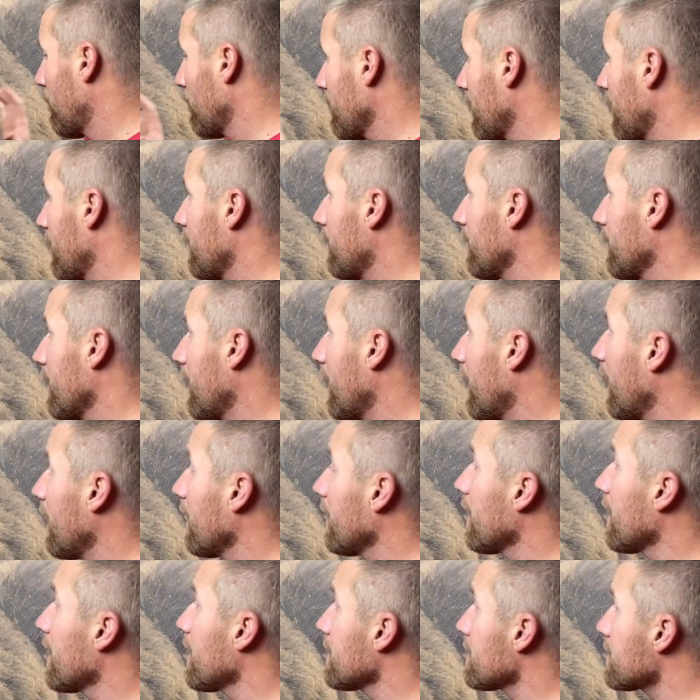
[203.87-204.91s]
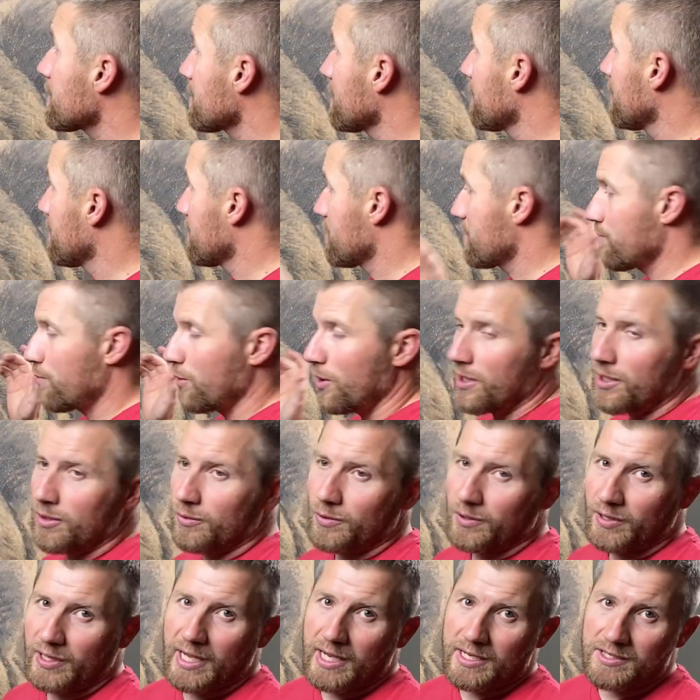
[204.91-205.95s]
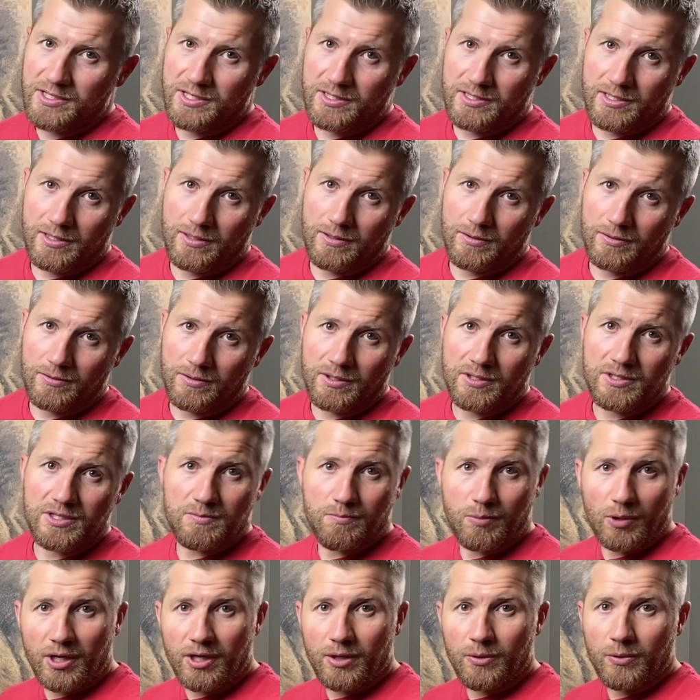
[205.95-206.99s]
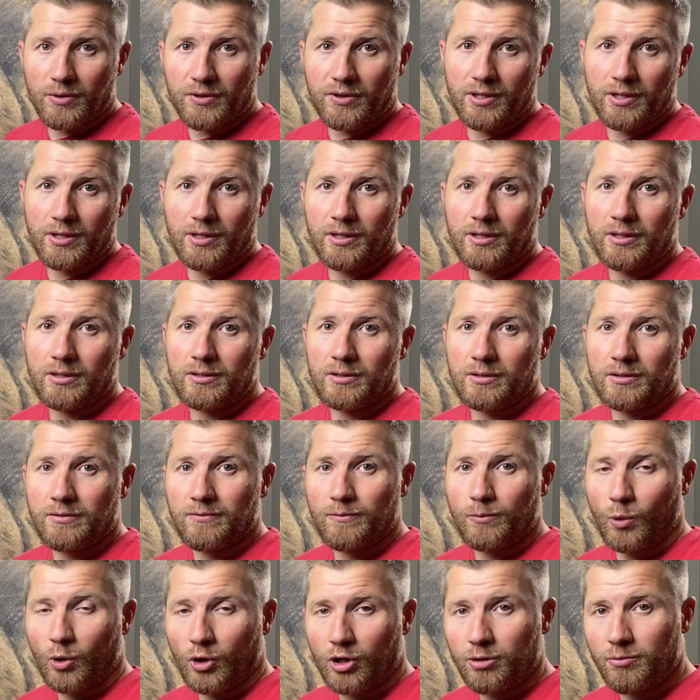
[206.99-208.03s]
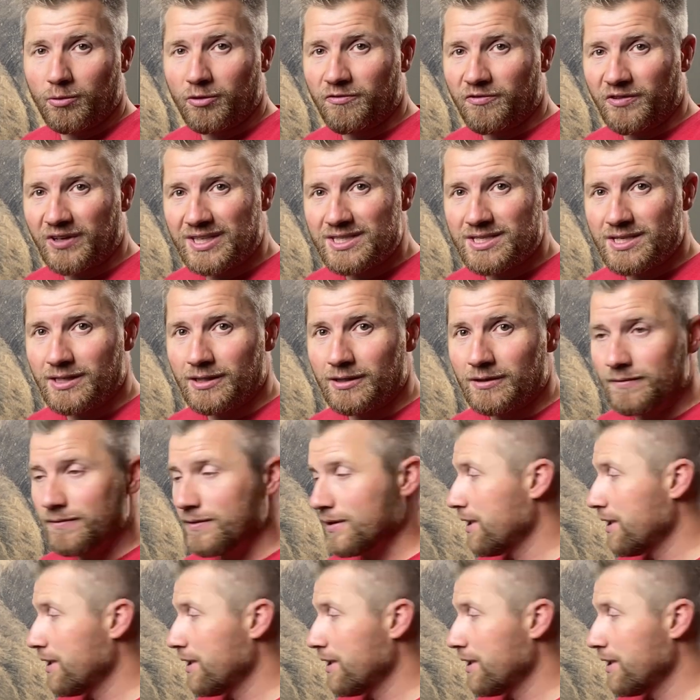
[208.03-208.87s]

out all the highlights, sprayed it with acetone, sprayed it with a workable fixative.